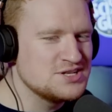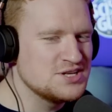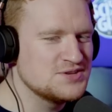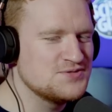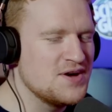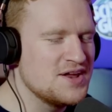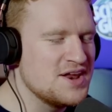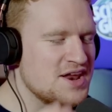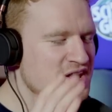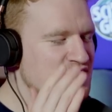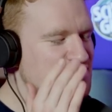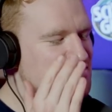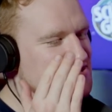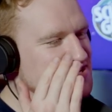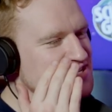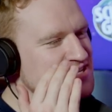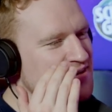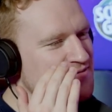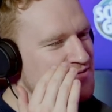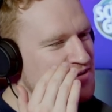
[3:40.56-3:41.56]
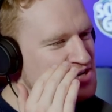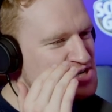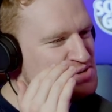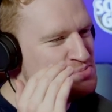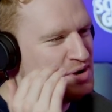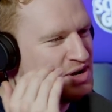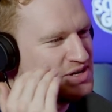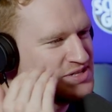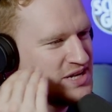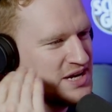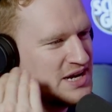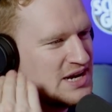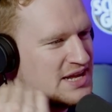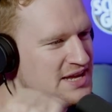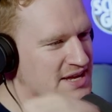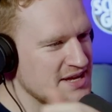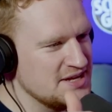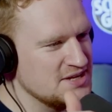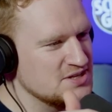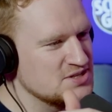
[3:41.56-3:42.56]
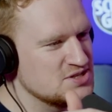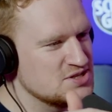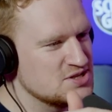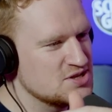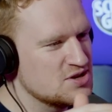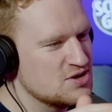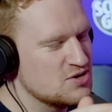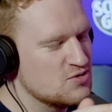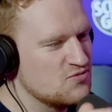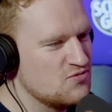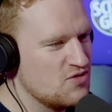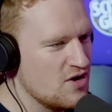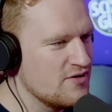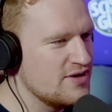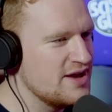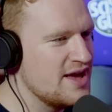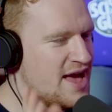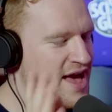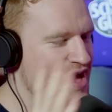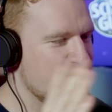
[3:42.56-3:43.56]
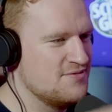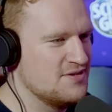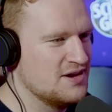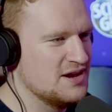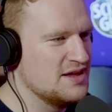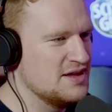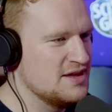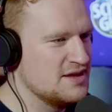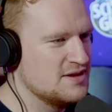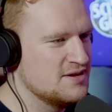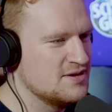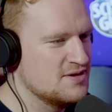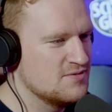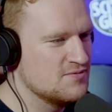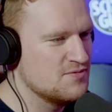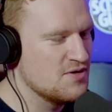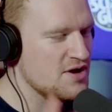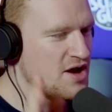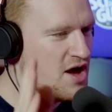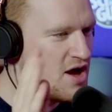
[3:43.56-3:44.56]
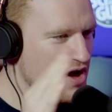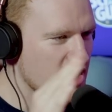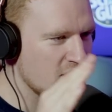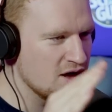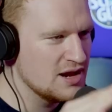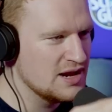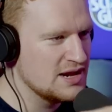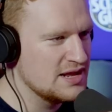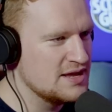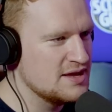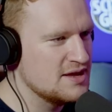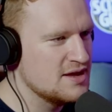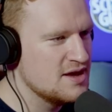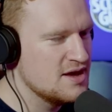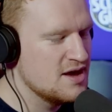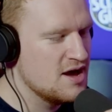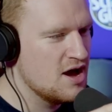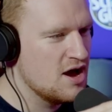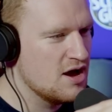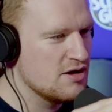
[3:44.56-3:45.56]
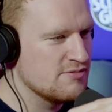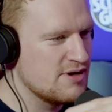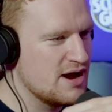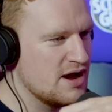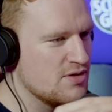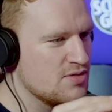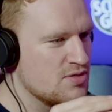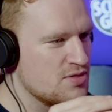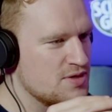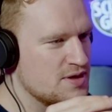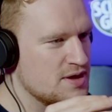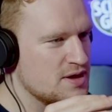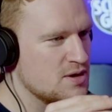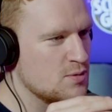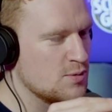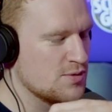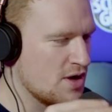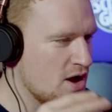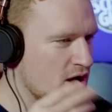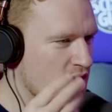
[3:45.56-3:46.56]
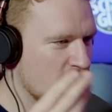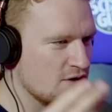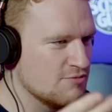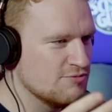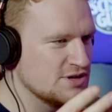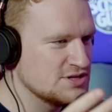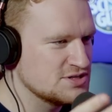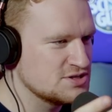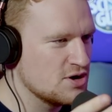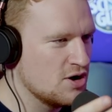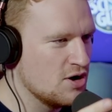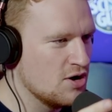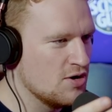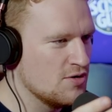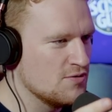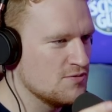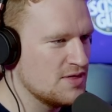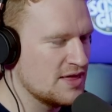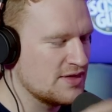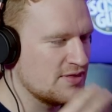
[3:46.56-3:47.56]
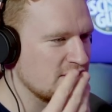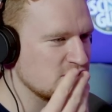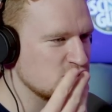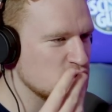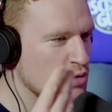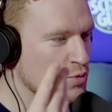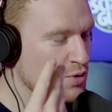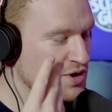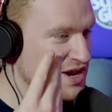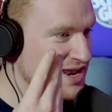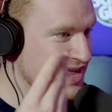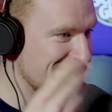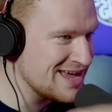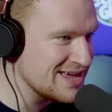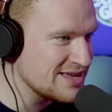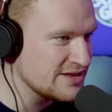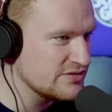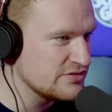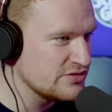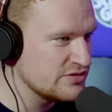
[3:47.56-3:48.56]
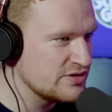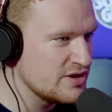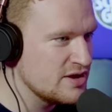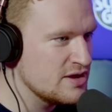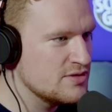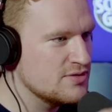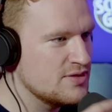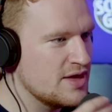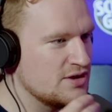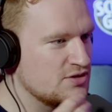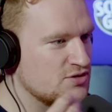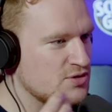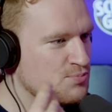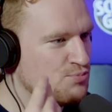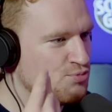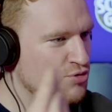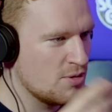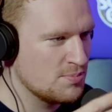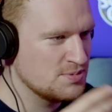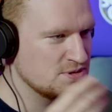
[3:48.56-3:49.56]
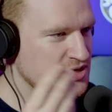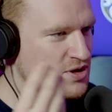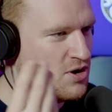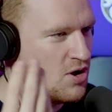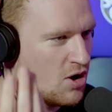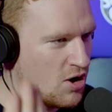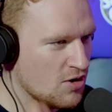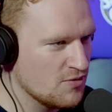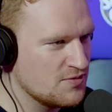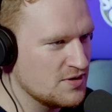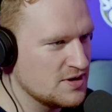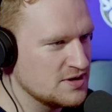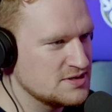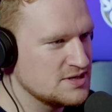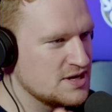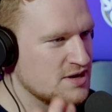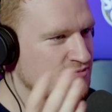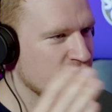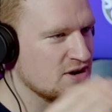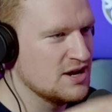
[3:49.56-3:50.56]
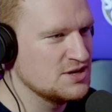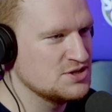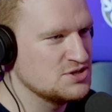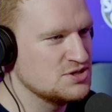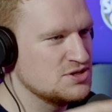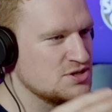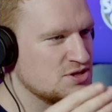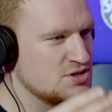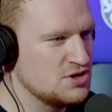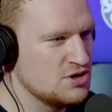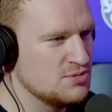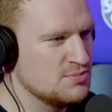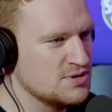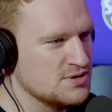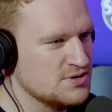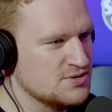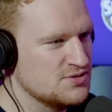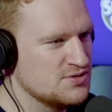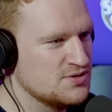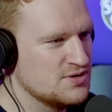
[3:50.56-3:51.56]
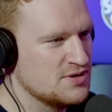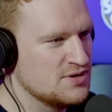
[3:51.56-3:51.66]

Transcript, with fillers: I just find it an interesting definition because it leads very heavily, very early around the with a high risk of like that's not what it is that is a property of it in yeah. relation to humans